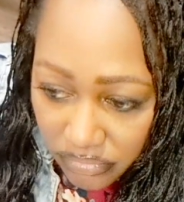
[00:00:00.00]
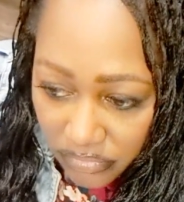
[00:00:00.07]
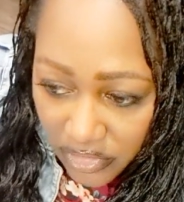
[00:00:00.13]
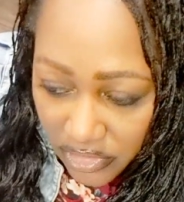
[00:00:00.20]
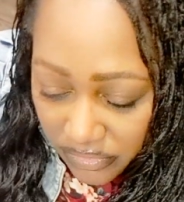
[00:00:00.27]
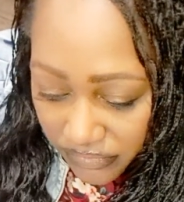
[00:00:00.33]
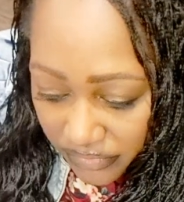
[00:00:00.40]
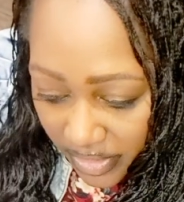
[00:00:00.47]

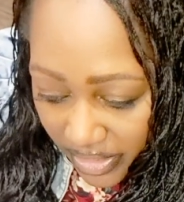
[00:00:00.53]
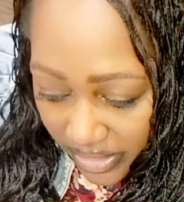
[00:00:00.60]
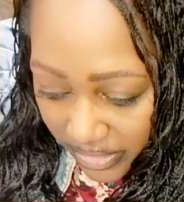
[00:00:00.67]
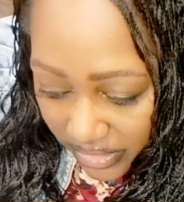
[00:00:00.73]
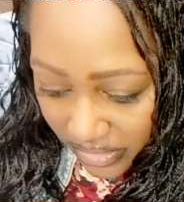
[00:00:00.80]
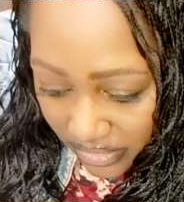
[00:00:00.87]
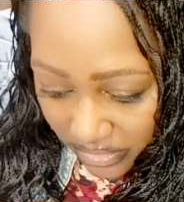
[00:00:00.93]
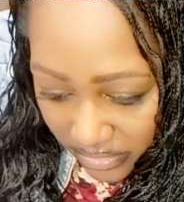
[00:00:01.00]

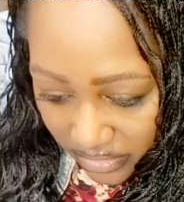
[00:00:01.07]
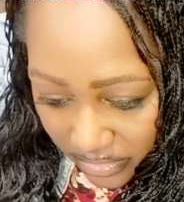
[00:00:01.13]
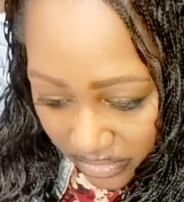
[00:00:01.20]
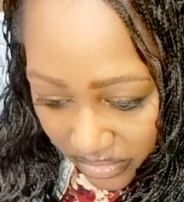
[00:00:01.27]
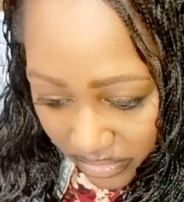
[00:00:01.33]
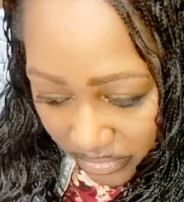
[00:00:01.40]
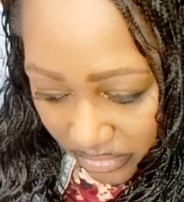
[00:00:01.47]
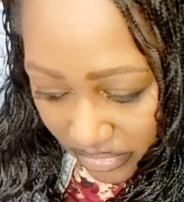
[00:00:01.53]
Divine
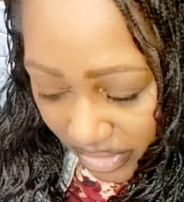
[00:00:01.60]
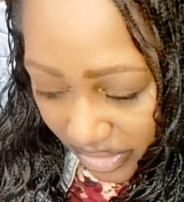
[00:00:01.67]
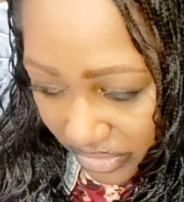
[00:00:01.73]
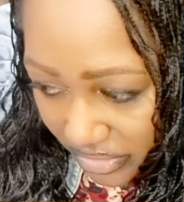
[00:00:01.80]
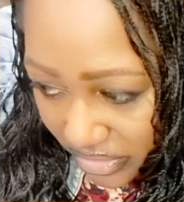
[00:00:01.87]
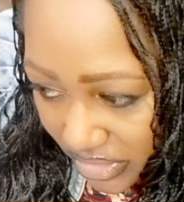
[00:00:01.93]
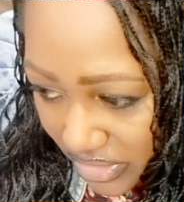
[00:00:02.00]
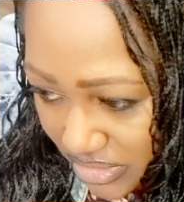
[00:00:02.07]

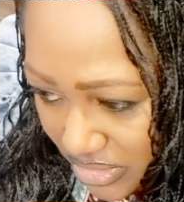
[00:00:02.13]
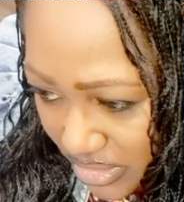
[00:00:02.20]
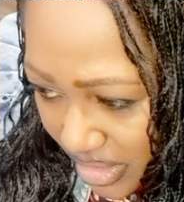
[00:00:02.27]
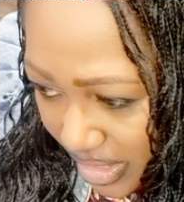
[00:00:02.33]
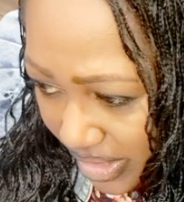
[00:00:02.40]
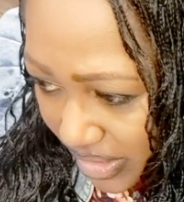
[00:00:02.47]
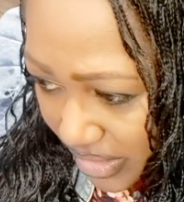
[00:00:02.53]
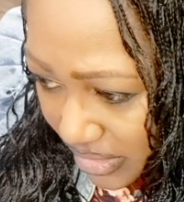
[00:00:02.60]
Mother is
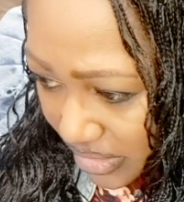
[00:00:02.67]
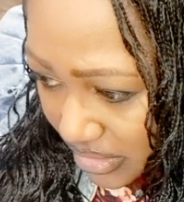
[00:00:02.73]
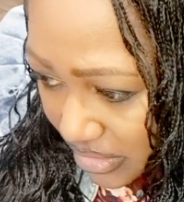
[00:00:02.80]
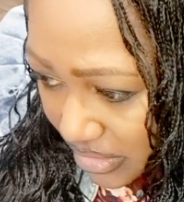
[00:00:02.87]
like,